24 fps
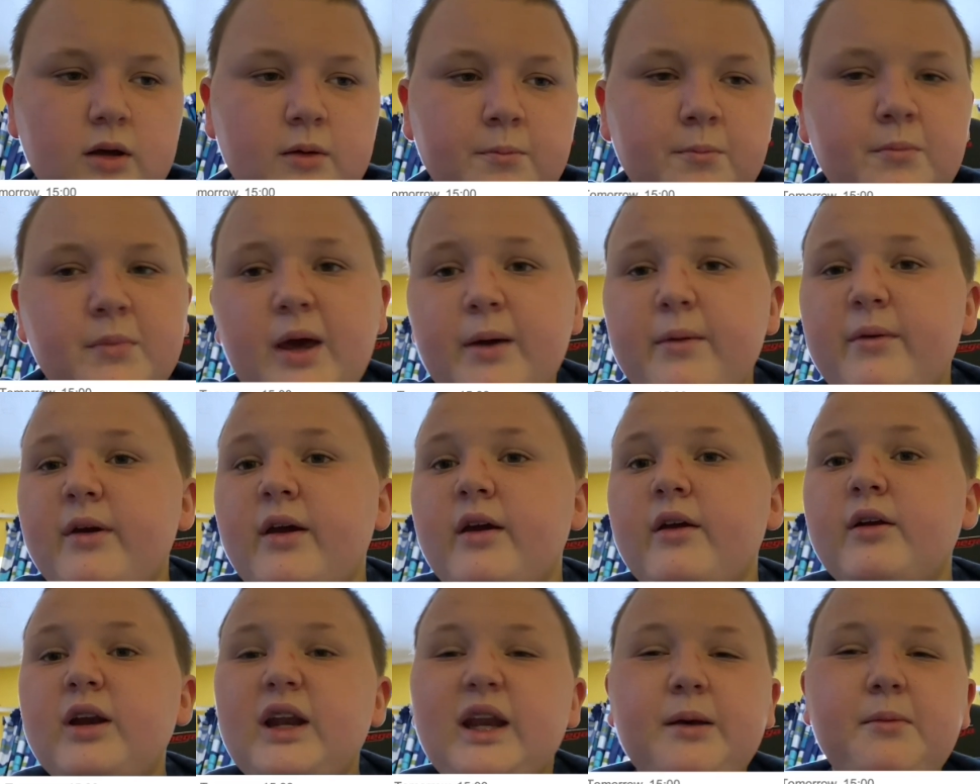
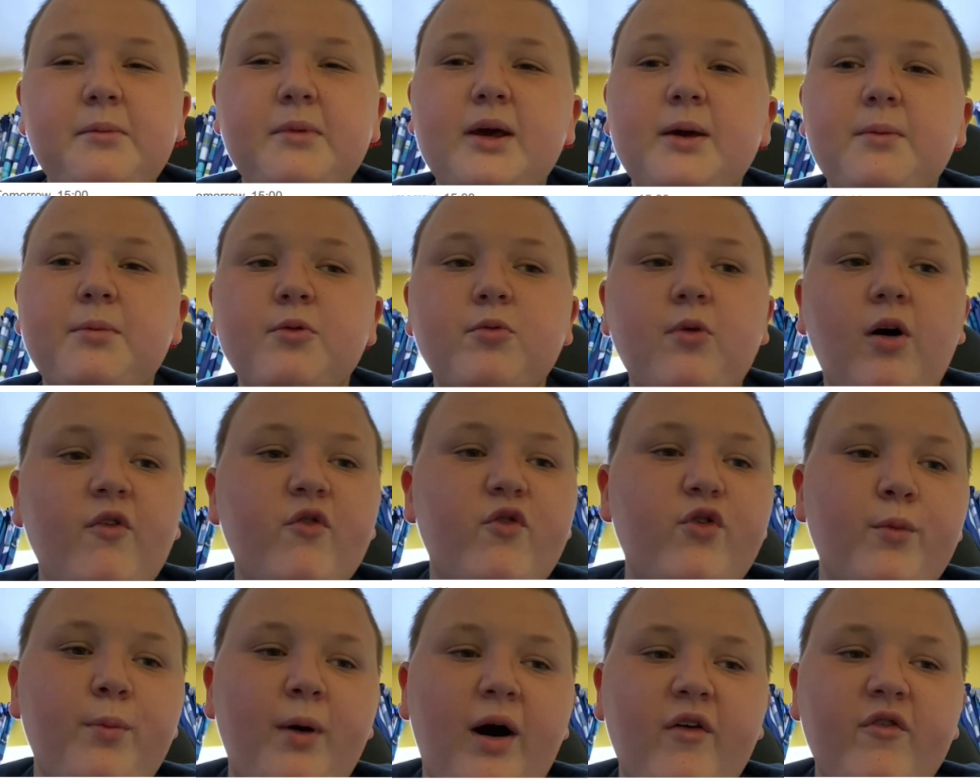Maybe one
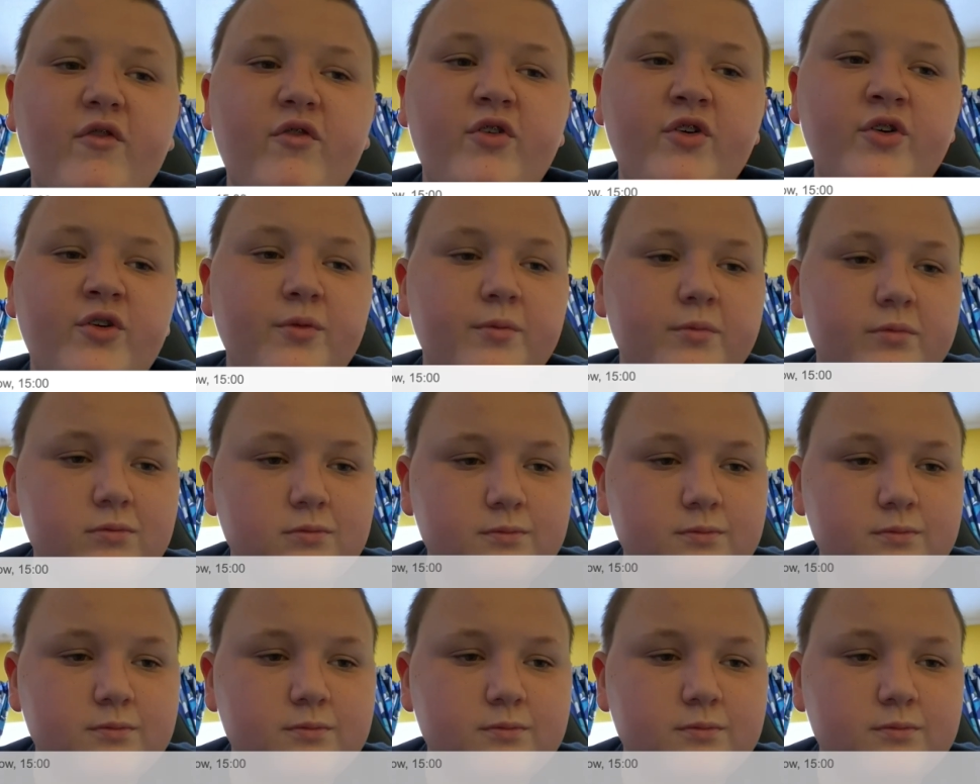for Bamford.